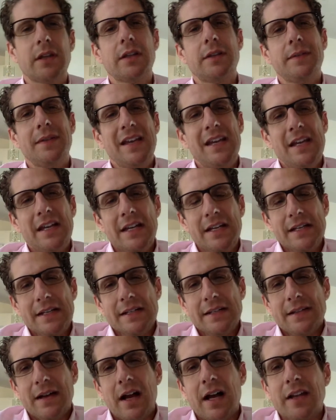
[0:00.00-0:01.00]
And
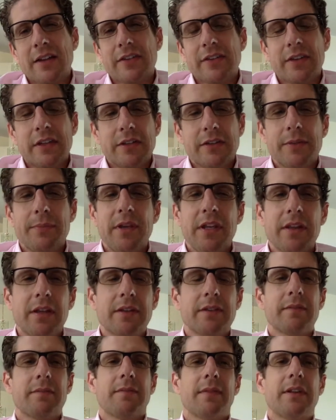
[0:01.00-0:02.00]
honestly, to me,
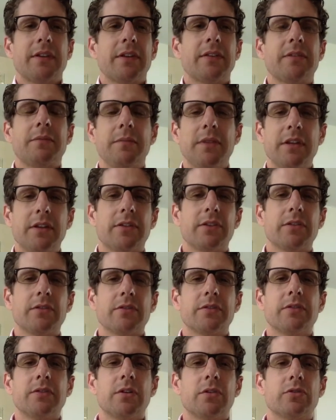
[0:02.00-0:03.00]
that doesn't mean that
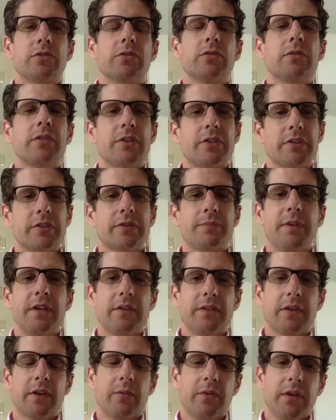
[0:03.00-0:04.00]
there's no truth. It just
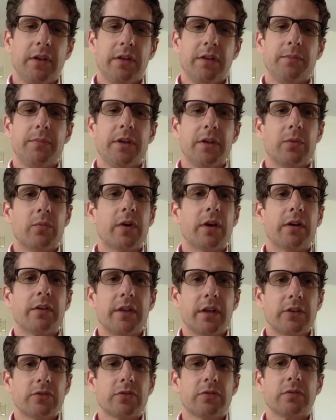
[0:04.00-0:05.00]
means that we need to be aware
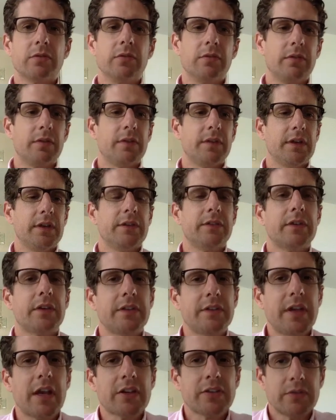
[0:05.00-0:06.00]
that truth is
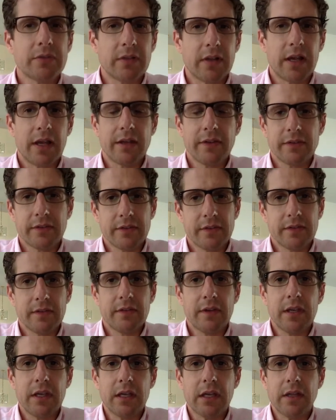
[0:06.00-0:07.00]
contextualized,
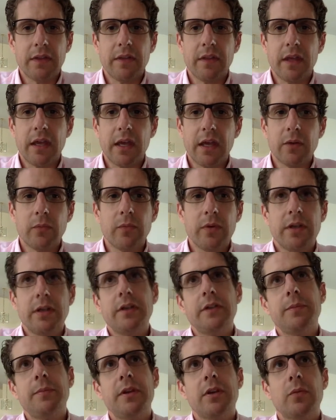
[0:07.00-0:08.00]
and that we
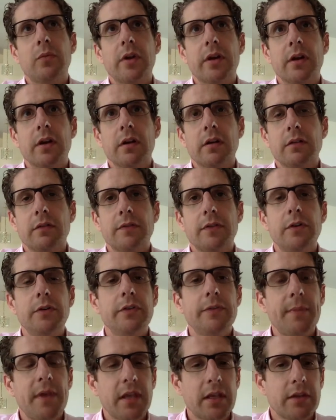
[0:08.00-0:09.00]
need to be aware of
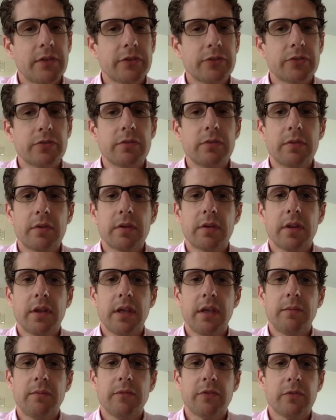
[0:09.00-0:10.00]
who's making the truth
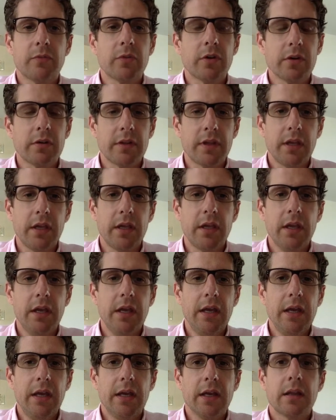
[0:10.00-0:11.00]
claims, where are they
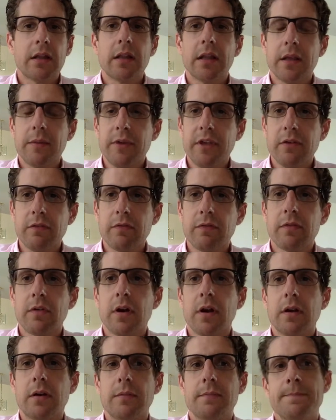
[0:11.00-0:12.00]
claiming
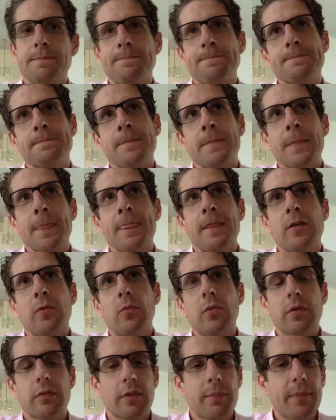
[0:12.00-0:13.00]
from,
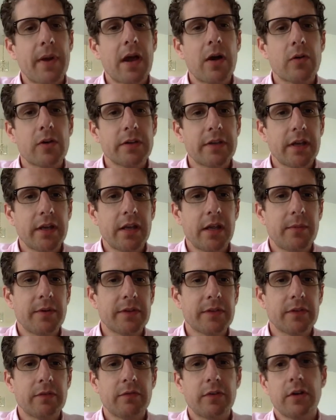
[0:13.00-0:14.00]
what are the power
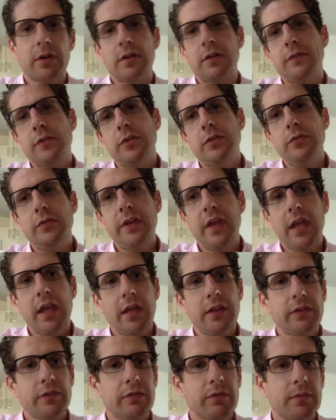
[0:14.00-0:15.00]
dynamics involved, who
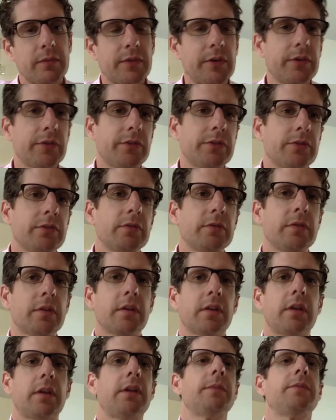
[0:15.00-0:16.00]
gains from those truth
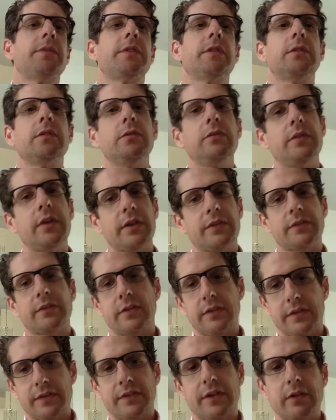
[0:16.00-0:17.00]
claims and who
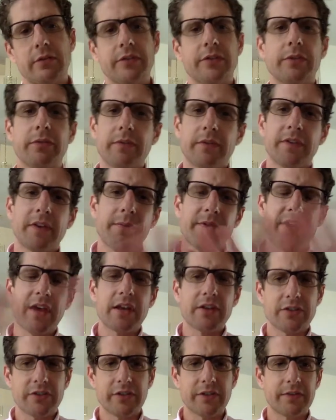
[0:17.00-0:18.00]
doesn't, etc. So some of
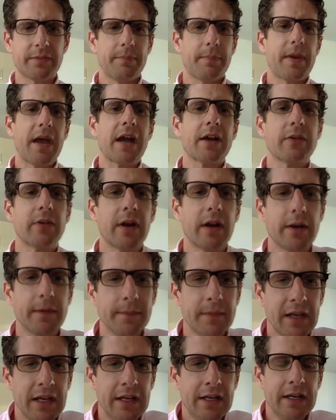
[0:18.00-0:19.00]
that is just background.